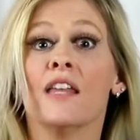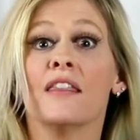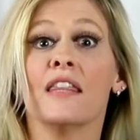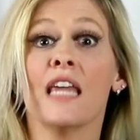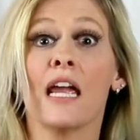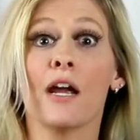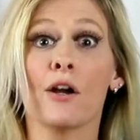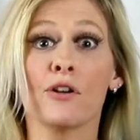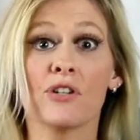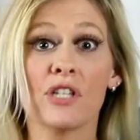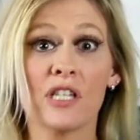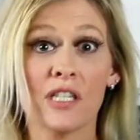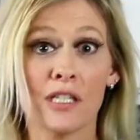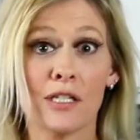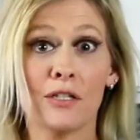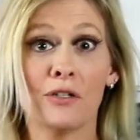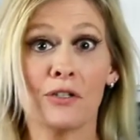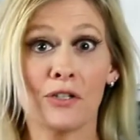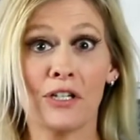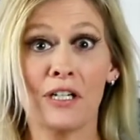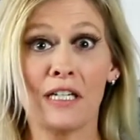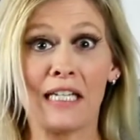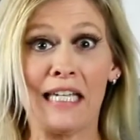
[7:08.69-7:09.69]
They are
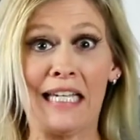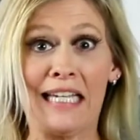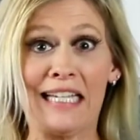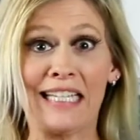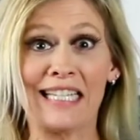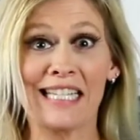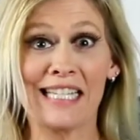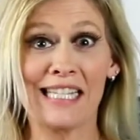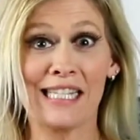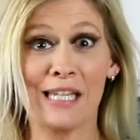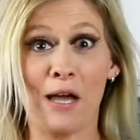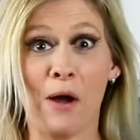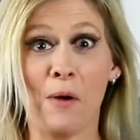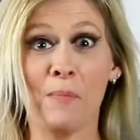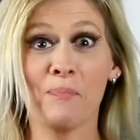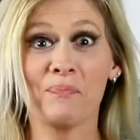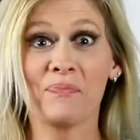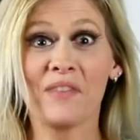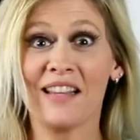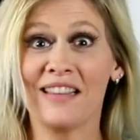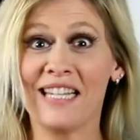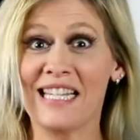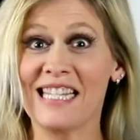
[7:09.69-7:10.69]
still cooking. So
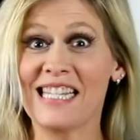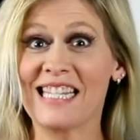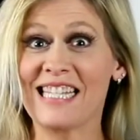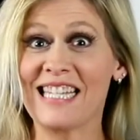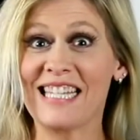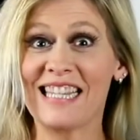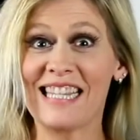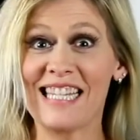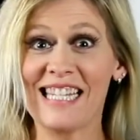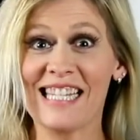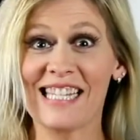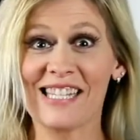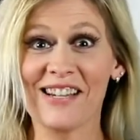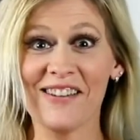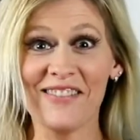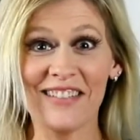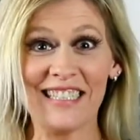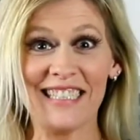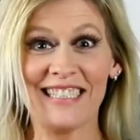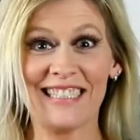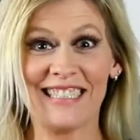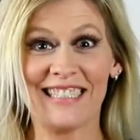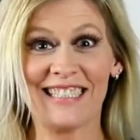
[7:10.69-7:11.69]
let's get these
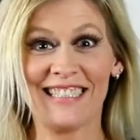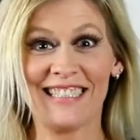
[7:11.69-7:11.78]
going.